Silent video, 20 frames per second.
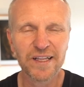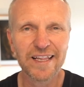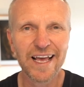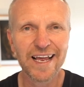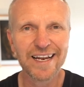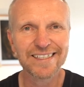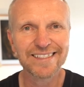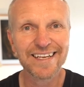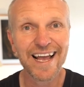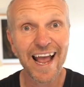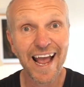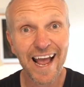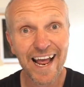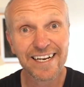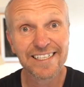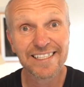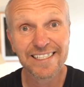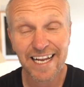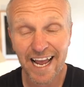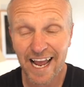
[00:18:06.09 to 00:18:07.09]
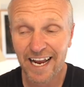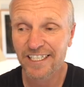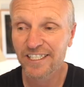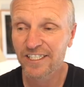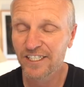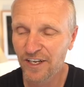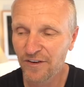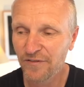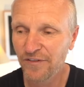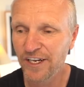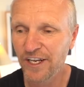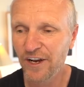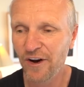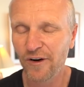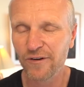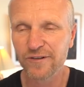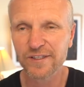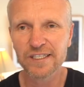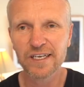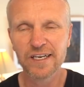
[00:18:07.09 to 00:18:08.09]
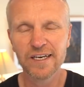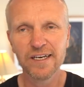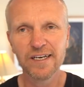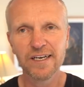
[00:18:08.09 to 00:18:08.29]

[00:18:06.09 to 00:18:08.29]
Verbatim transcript: And that is add text to your videos.